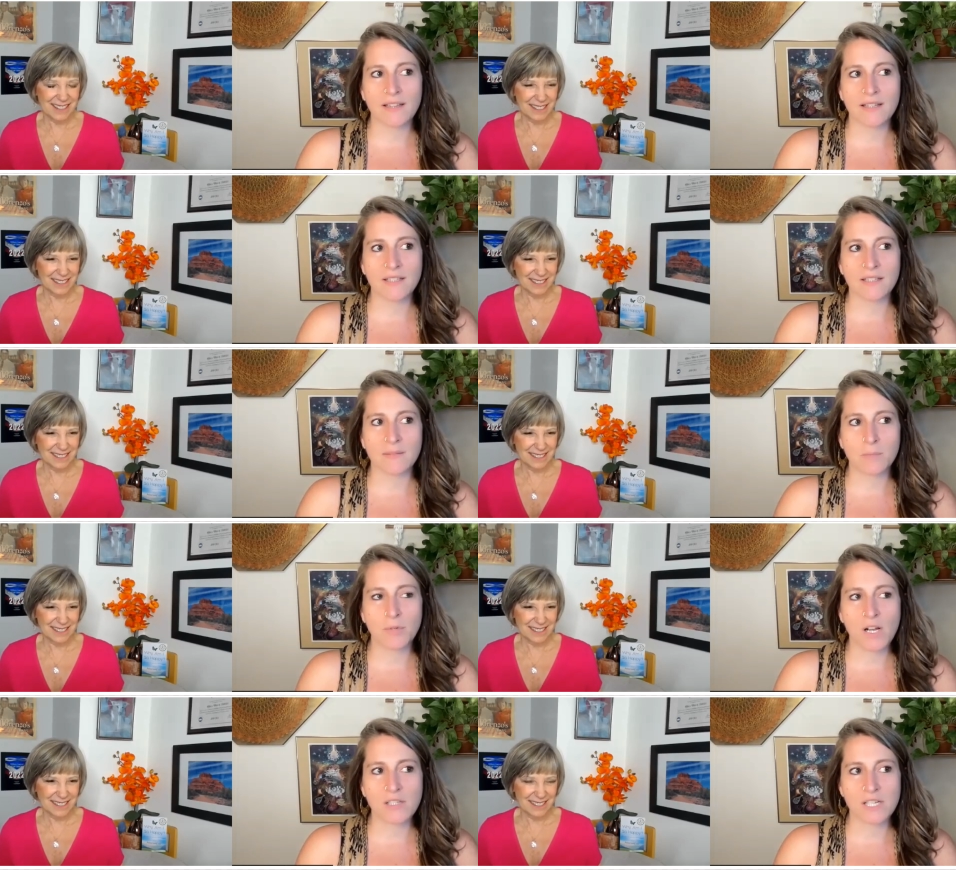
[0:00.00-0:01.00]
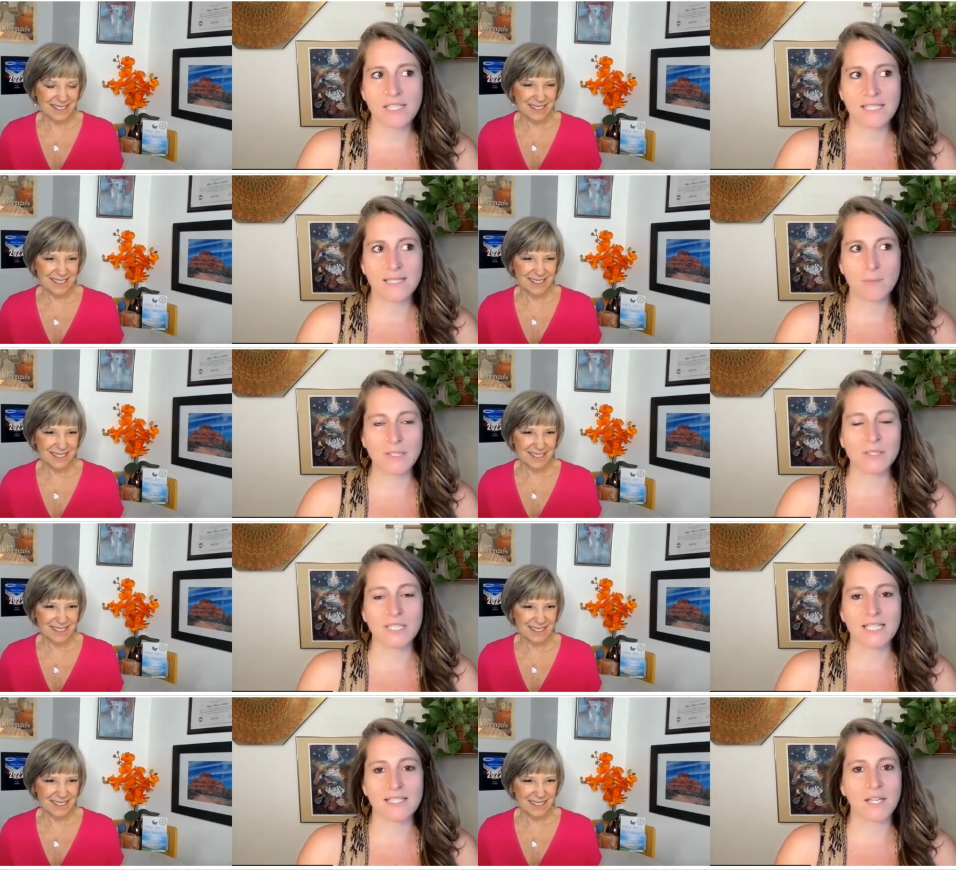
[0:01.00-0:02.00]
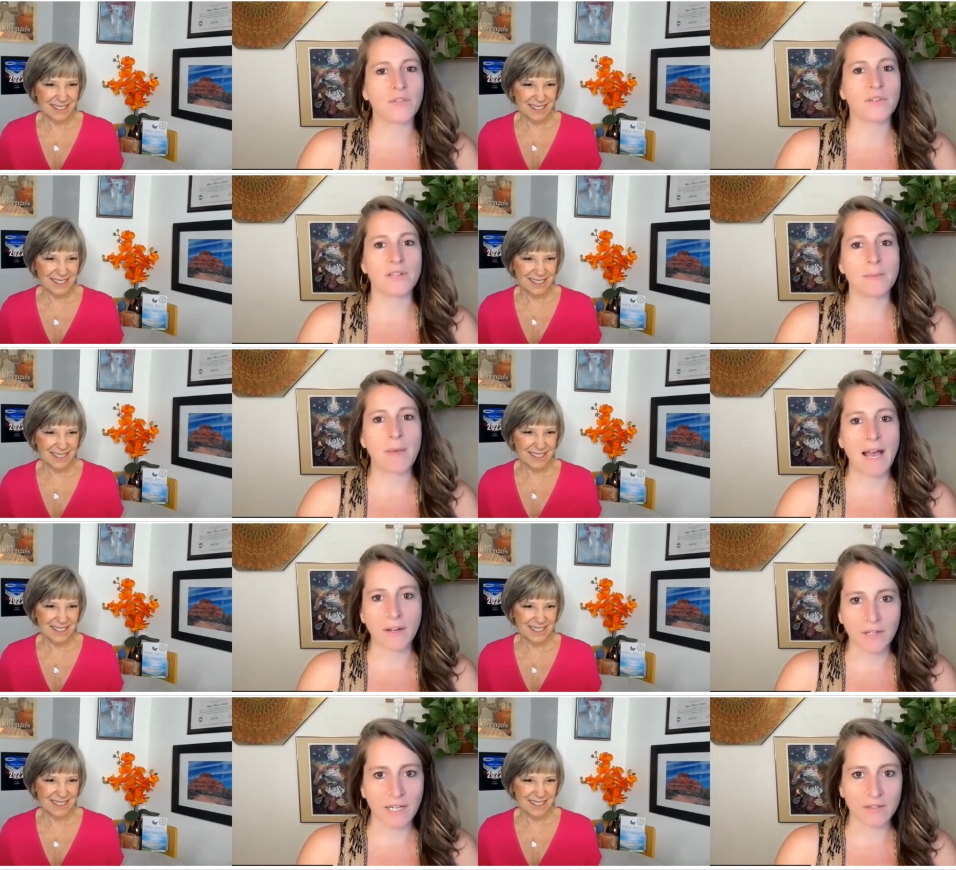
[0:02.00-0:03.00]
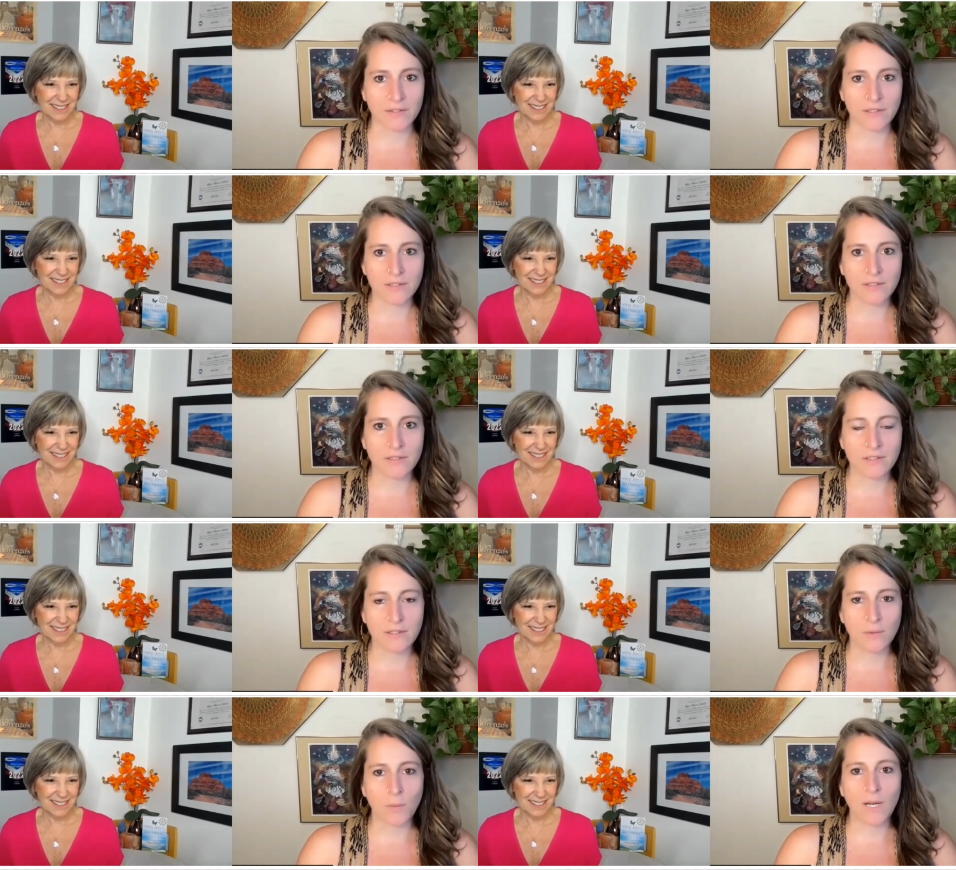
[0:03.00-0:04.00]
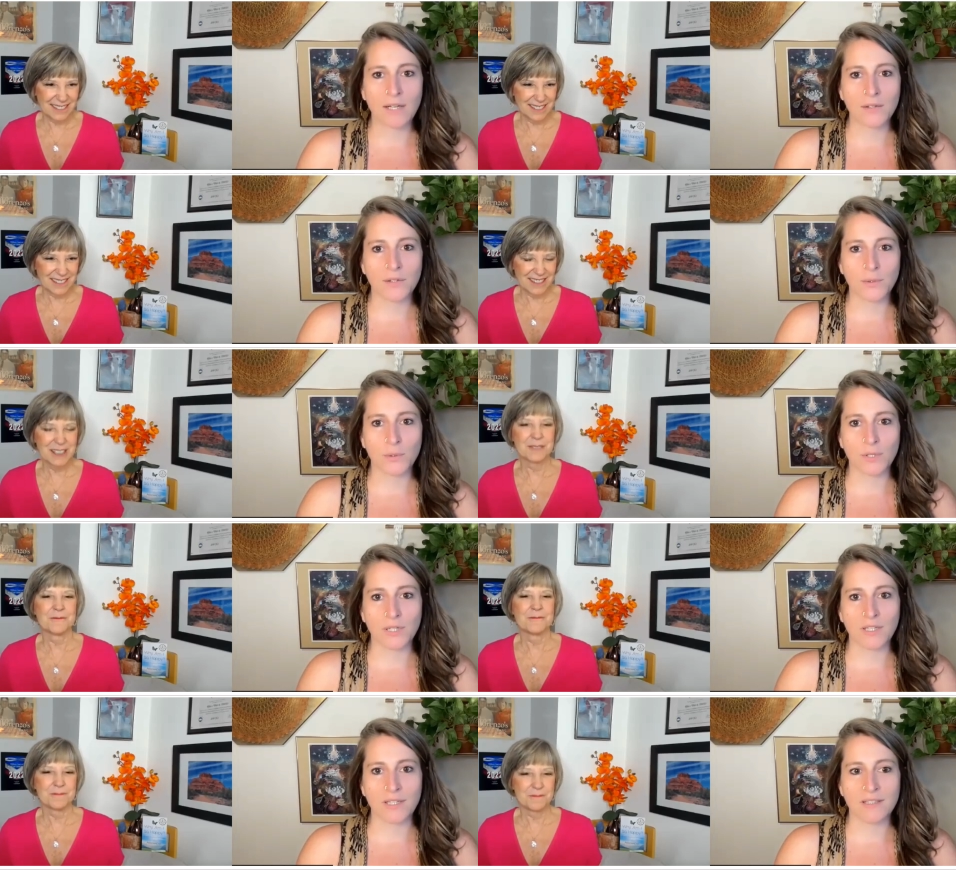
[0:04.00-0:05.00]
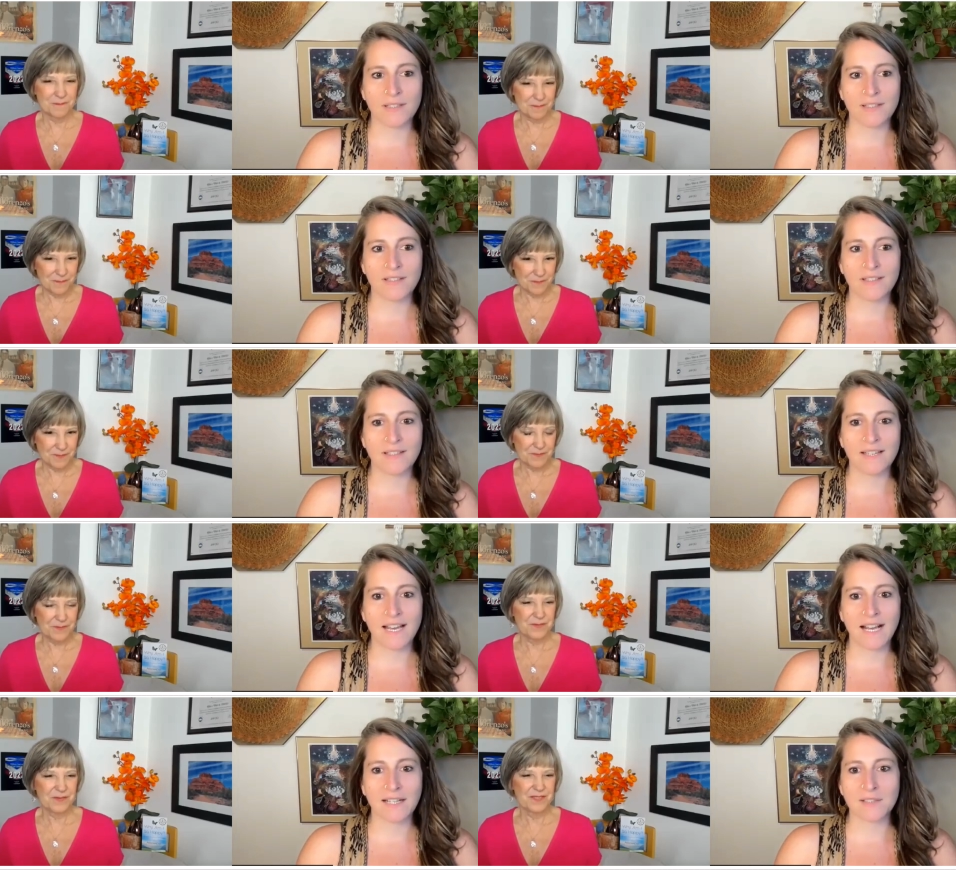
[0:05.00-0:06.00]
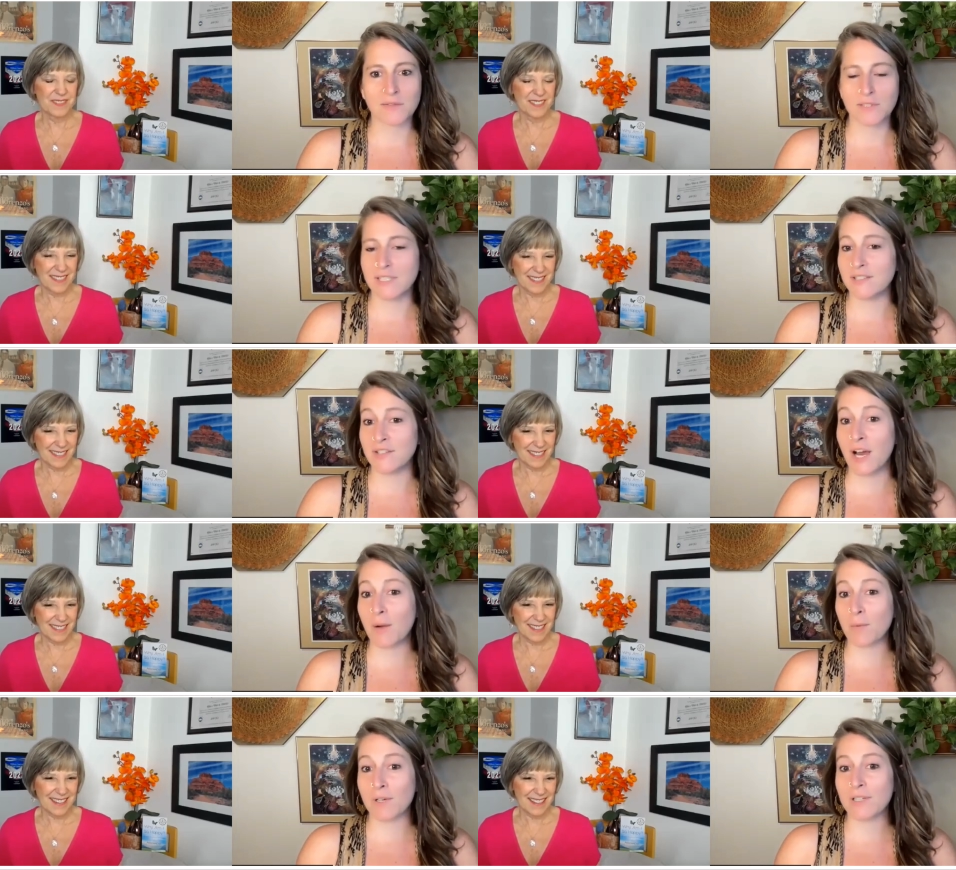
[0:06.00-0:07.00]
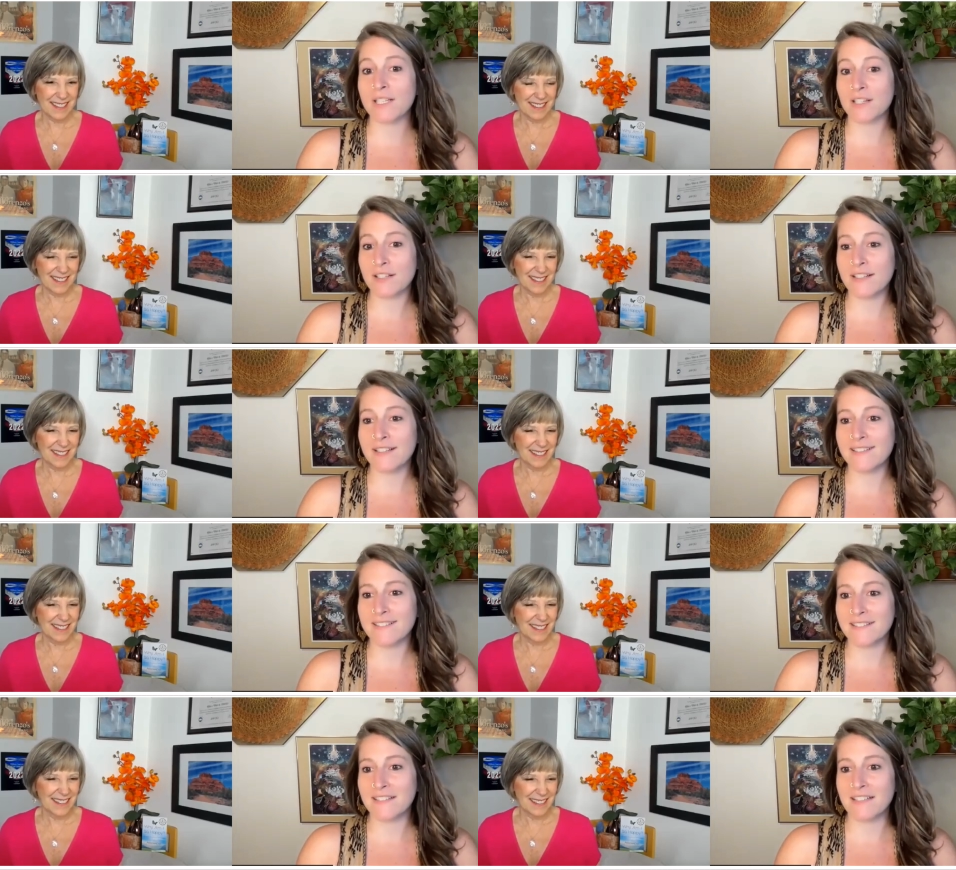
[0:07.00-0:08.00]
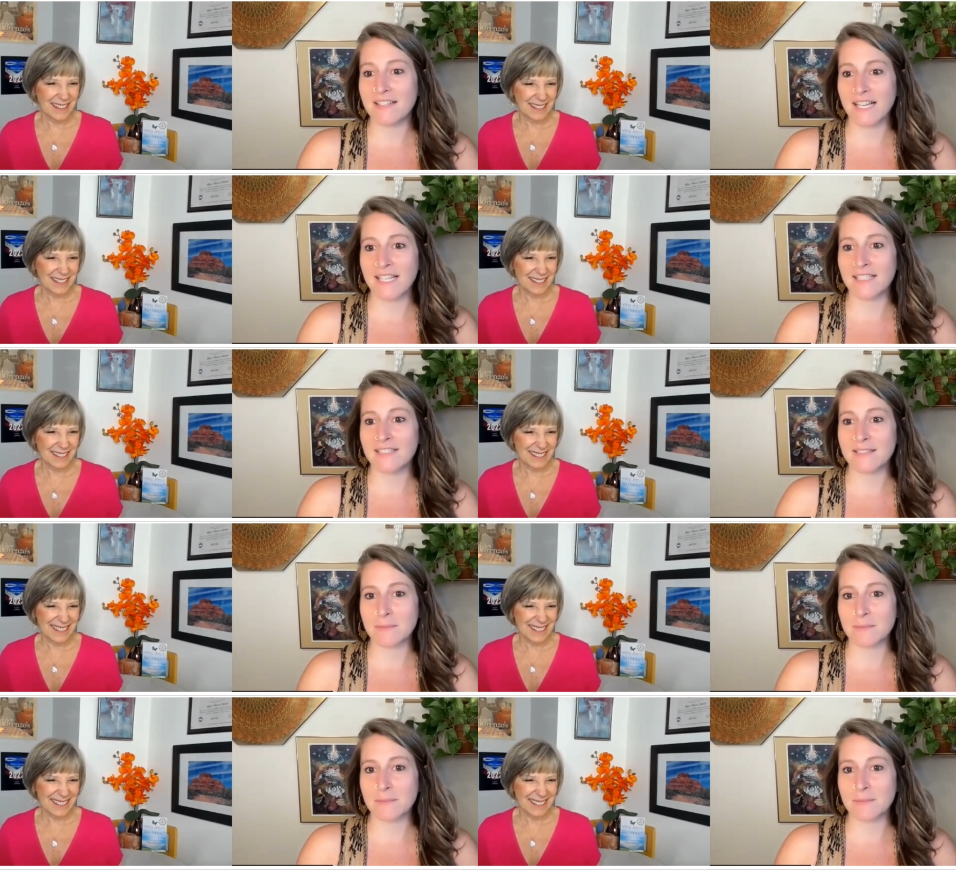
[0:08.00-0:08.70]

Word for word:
Speaker 1: that the project is building itself in the background while you're actively not working on it that